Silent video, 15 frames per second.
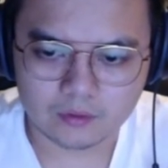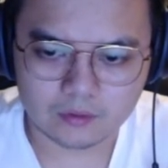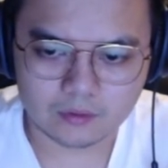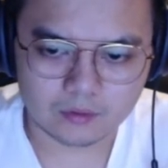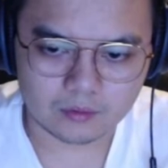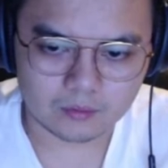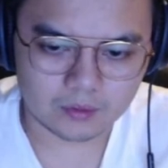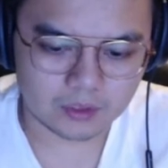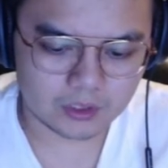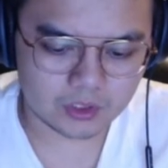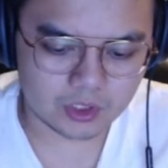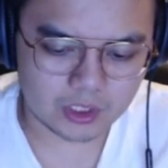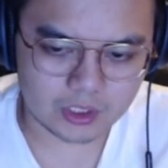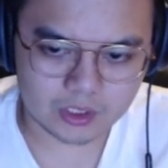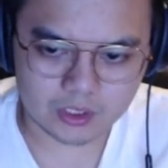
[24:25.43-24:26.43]
So we're gonna
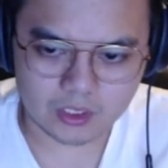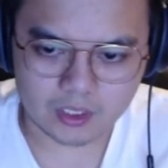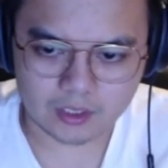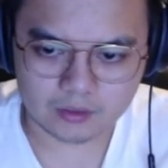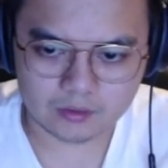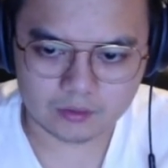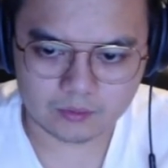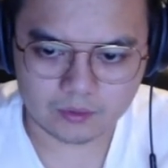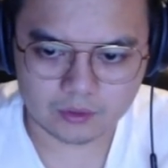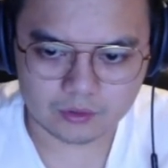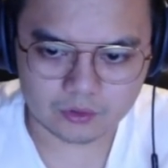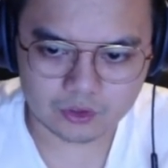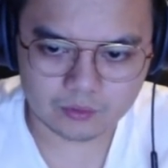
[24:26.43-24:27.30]
change that. So we're gonna do